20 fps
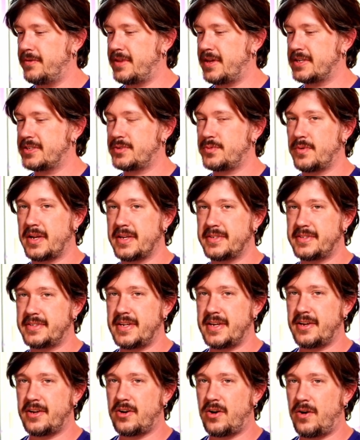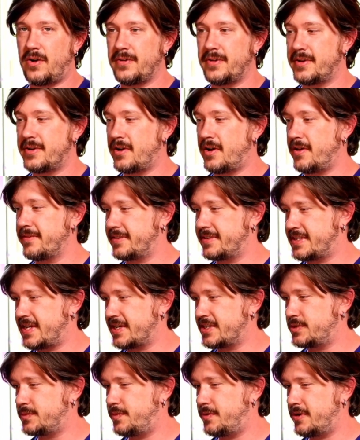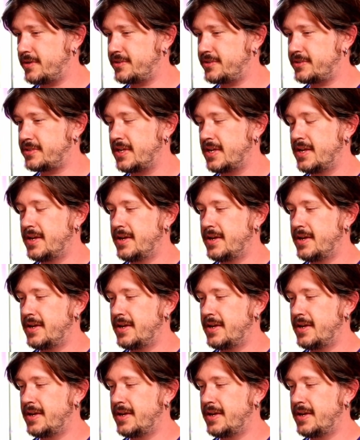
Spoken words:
That's what I see it called in all of the textbooks.